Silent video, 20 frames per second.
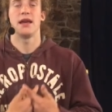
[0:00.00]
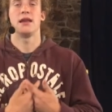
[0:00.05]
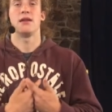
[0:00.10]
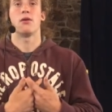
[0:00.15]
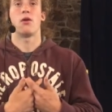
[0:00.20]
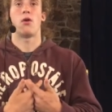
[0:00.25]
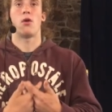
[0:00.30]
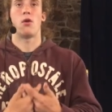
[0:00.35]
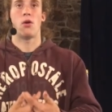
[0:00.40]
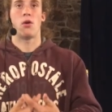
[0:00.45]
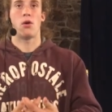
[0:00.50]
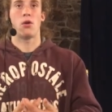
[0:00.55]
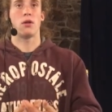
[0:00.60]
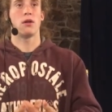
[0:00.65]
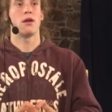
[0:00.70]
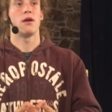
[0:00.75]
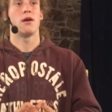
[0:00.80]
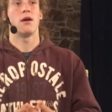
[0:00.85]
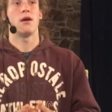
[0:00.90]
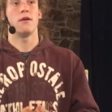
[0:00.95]
in
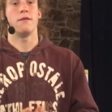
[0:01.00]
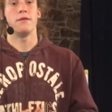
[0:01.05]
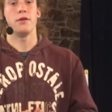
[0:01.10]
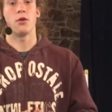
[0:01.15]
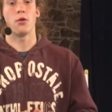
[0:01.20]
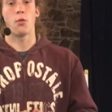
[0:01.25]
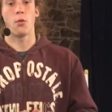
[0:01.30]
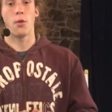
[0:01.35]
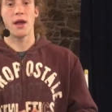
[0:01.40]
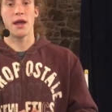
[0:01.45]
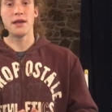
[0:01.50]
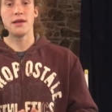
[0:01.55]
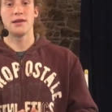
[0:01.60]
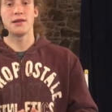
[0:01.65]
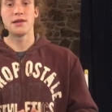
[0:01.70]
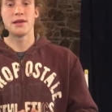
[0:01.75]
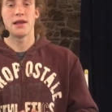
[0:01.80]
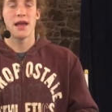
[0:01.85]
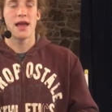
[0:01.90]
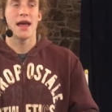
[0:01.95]
all of your
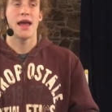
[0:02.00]
ways,